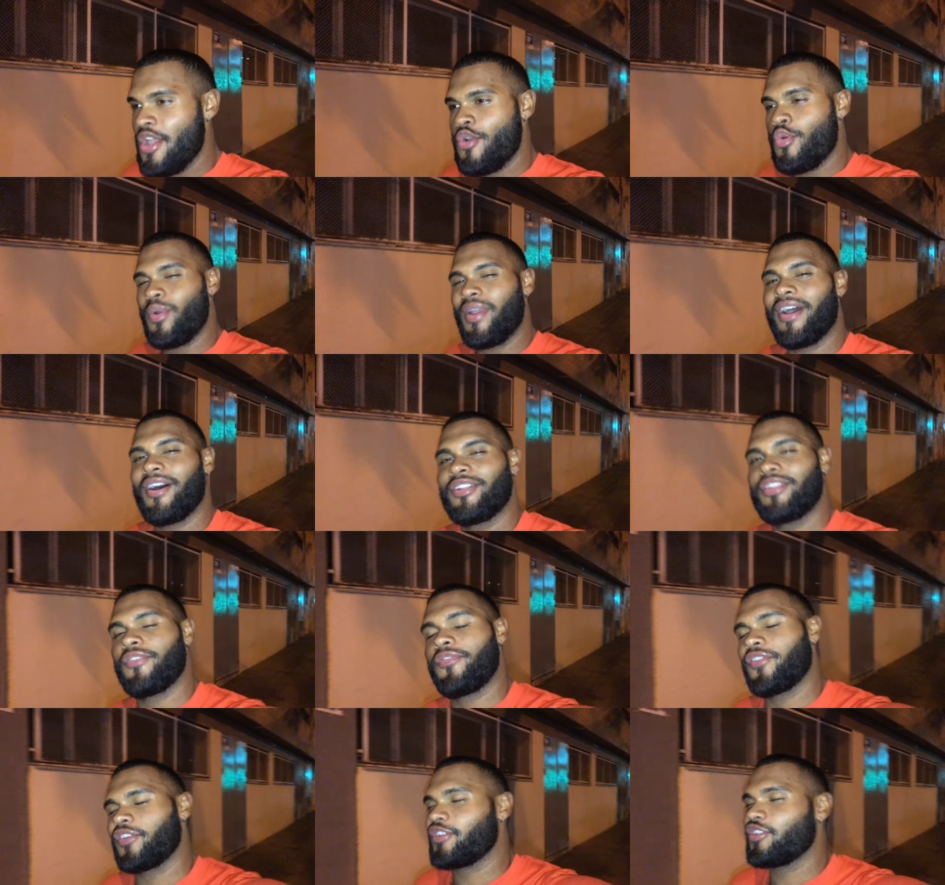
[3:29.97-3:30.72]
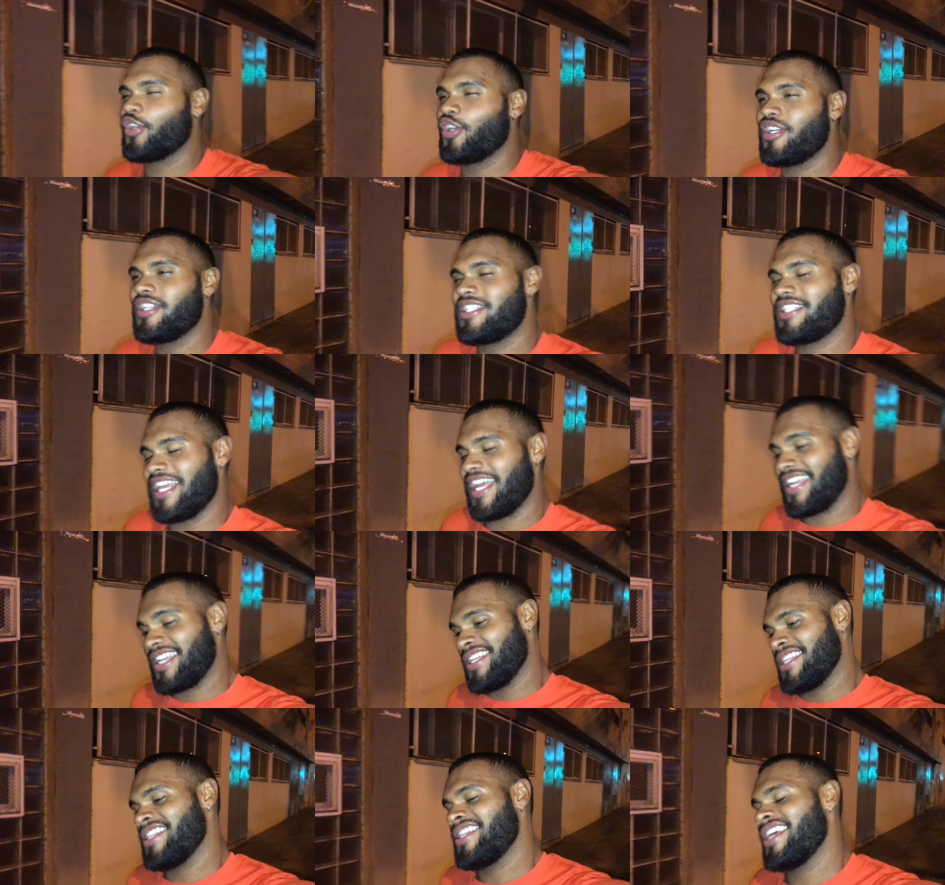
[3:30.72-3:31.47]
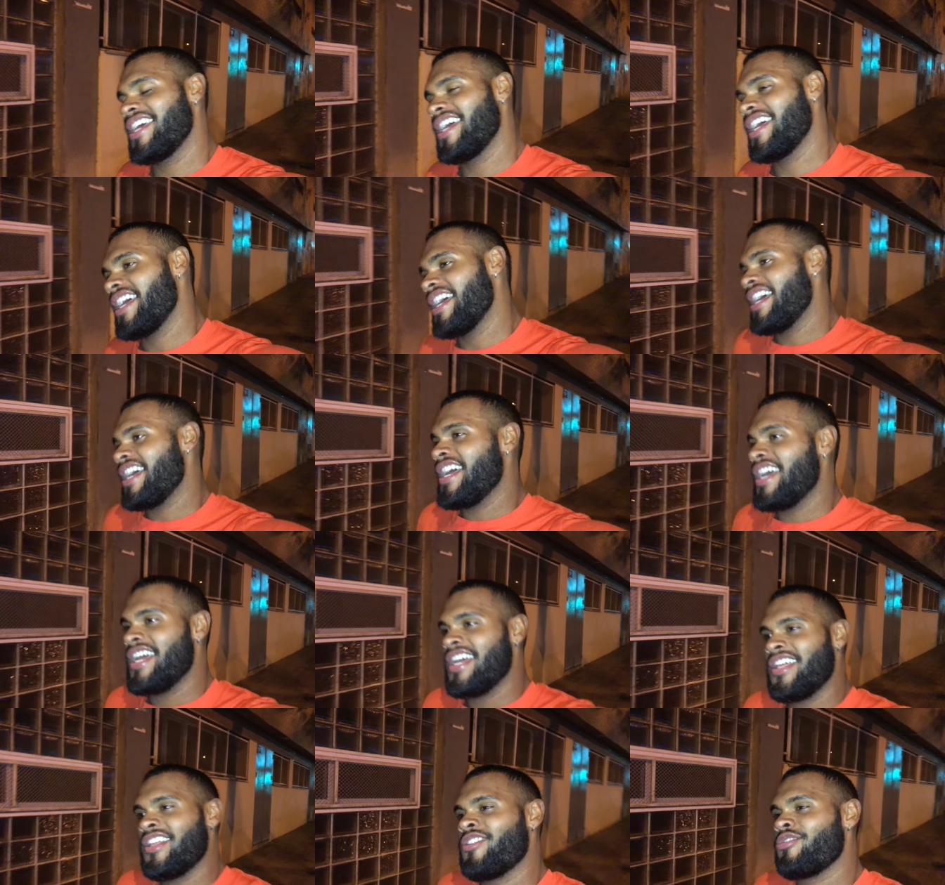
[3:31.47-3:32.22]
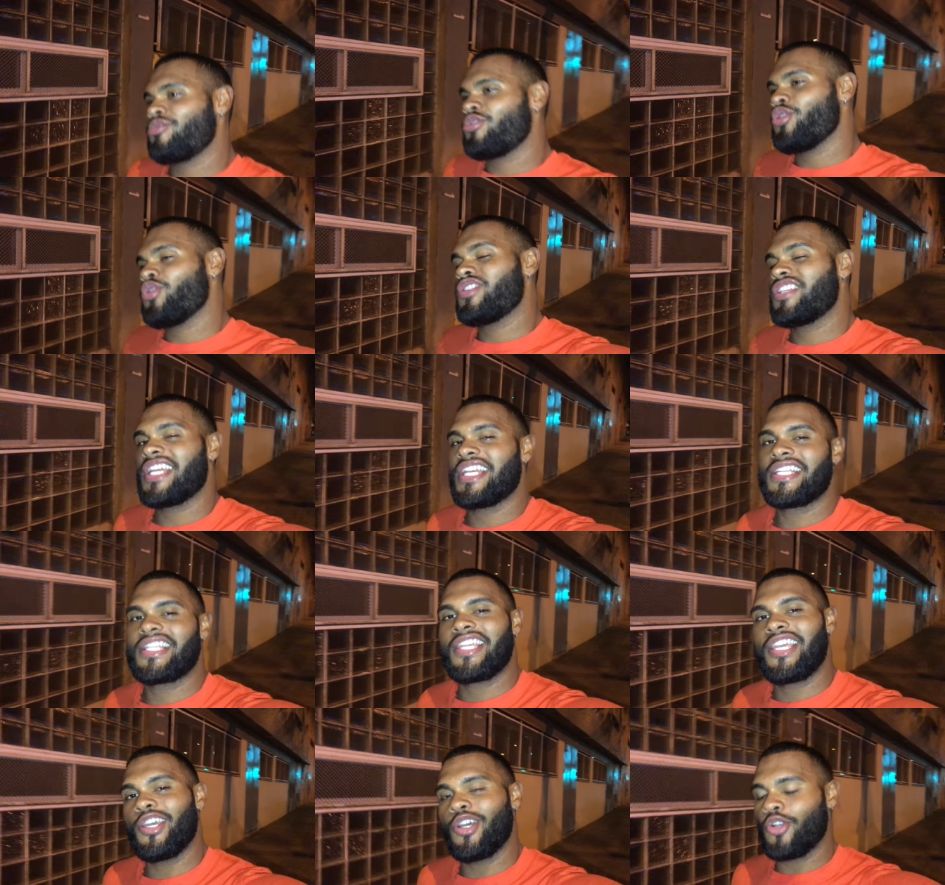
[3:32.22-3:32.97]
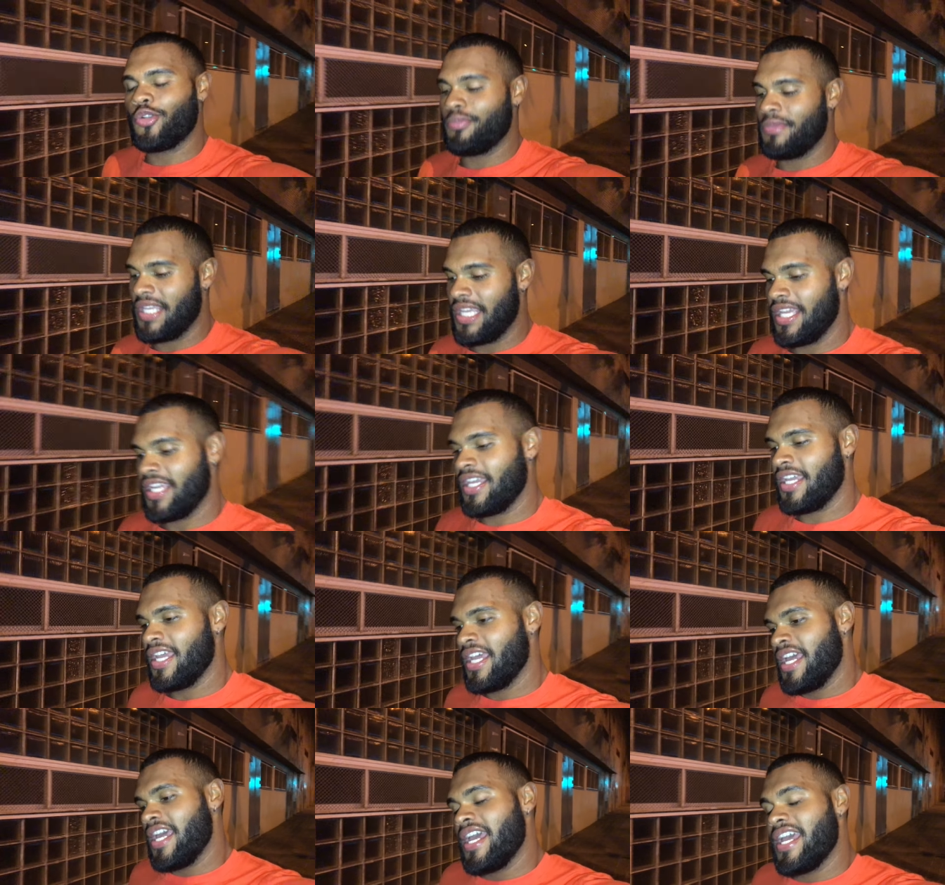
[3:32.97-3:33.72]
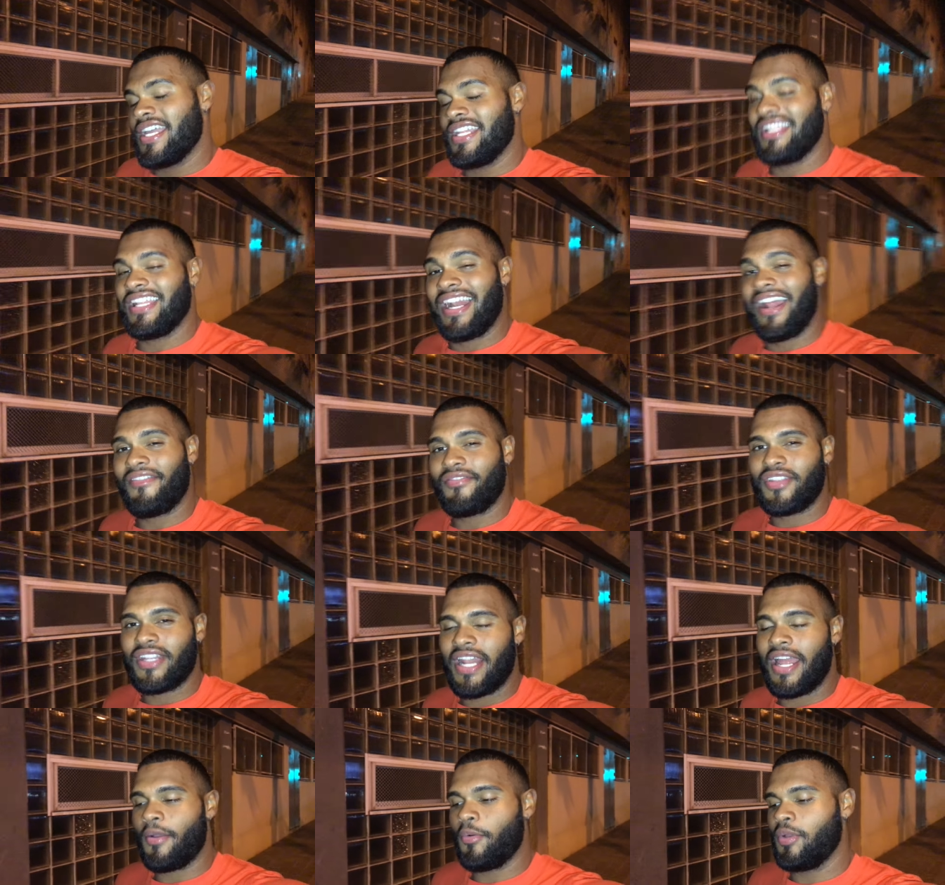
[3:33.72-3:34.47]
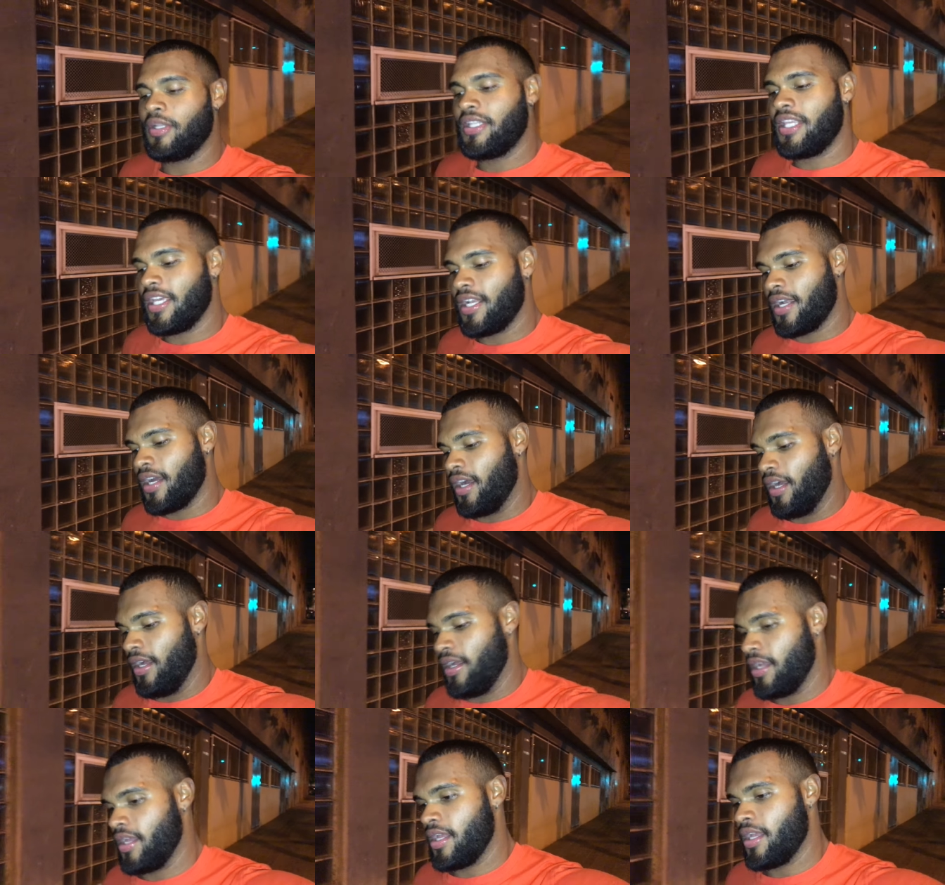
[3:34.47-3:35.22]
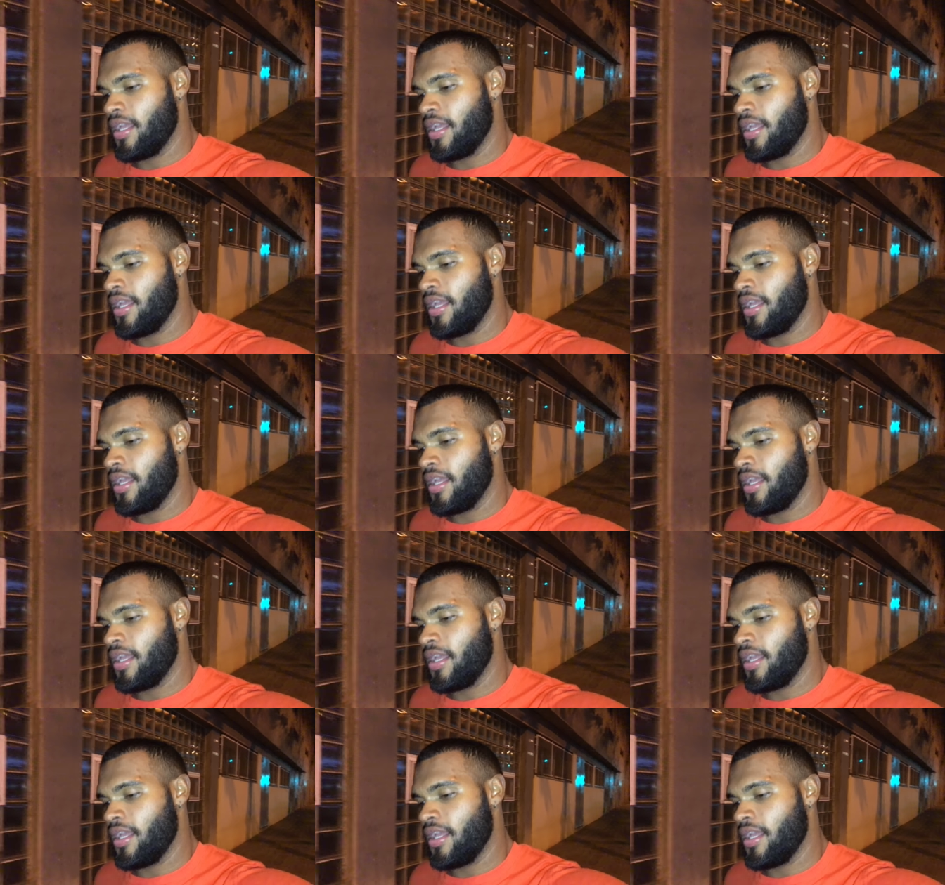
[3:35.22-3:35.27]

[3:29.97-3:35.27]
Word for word: we held it for 30 seconds and two sets killed me. And then after that, we did uh,